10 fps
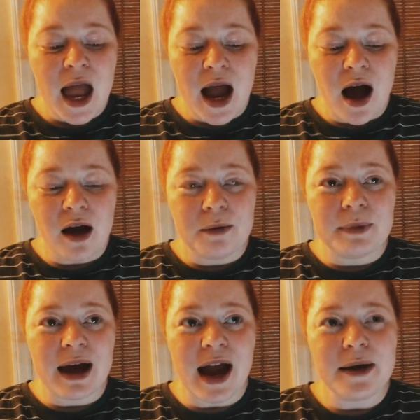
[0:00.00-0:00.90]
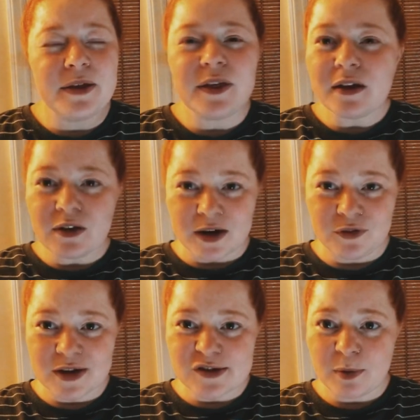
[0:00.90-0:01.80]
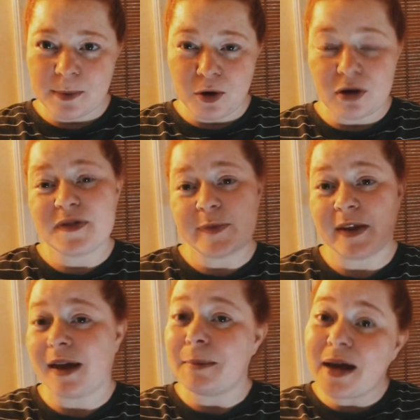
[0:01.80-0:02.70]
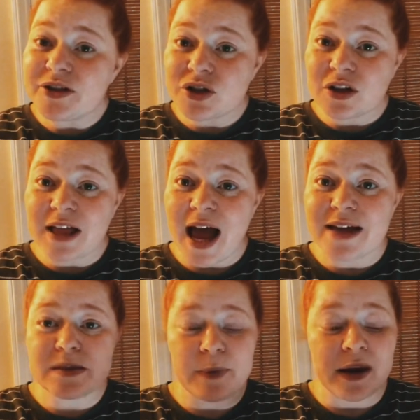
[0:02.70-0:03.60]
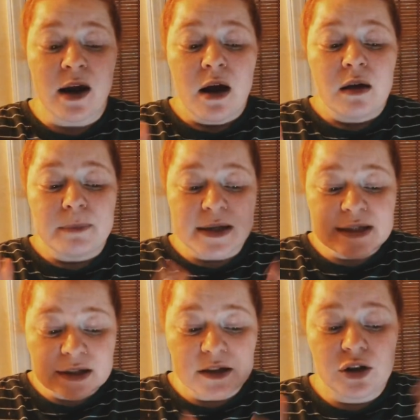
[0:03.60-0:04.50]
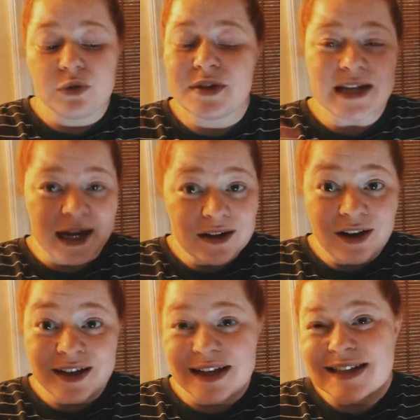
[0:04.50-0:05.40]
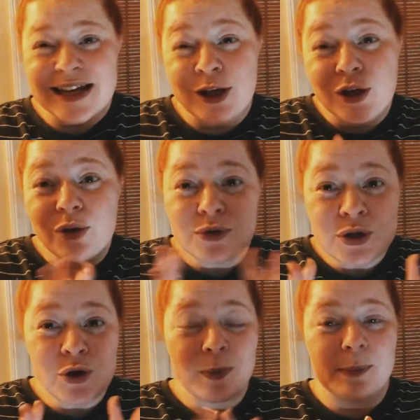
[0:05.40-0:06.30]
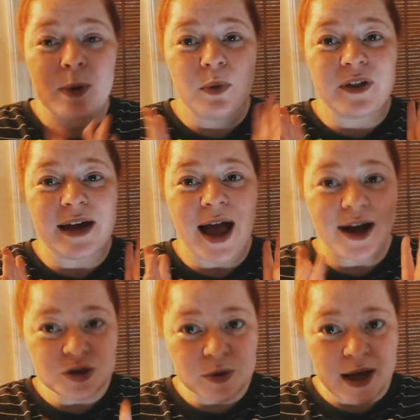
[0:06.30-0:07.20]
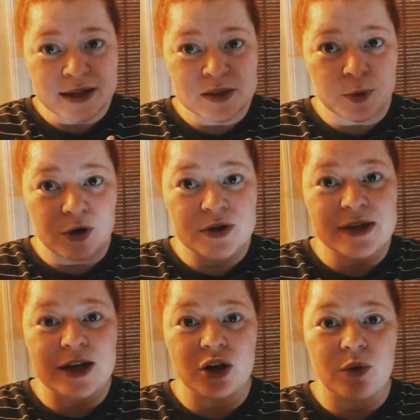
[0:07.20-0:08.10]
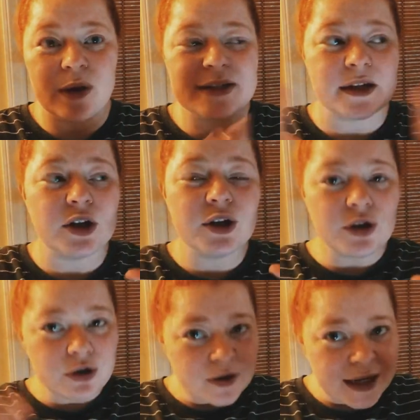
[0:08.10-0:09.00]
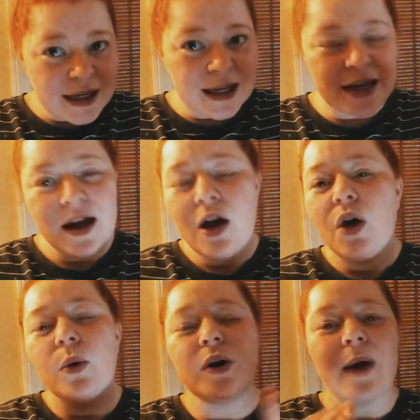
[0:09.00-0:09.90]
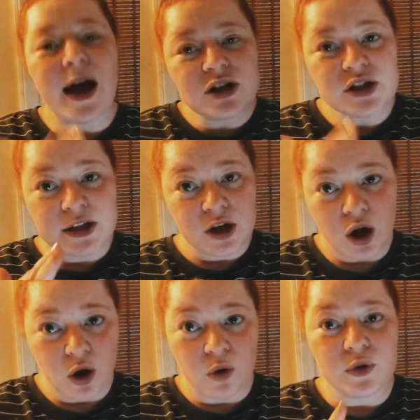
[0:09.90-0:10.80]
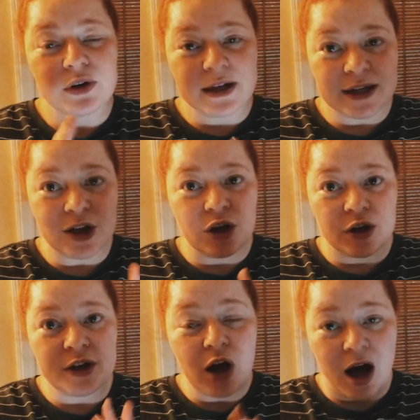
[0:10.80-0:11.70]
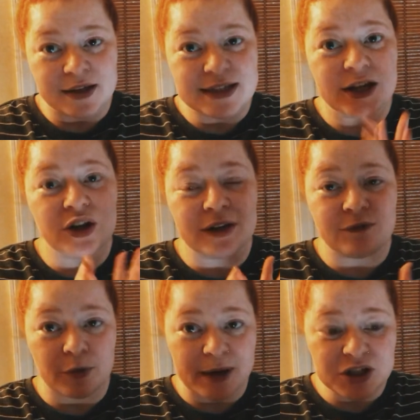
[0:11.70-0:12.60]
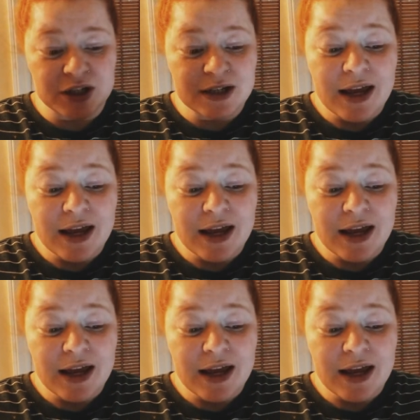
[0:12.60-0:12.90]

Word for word: um, I think a lot of you guys have probably heard of something like masterclass but basically you sign on it's like YouTube but with like actual experts and you it's like curated where you actually know you're getting good content and good information